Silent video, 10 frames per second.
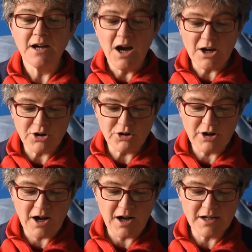our
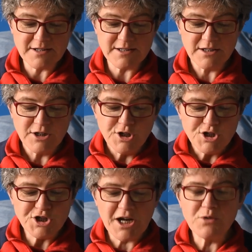cries,
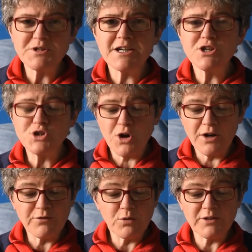shouting
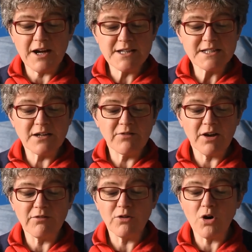joyful
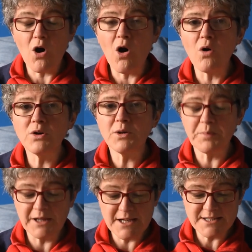thanksgiving for all you
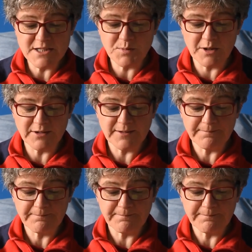bless us with.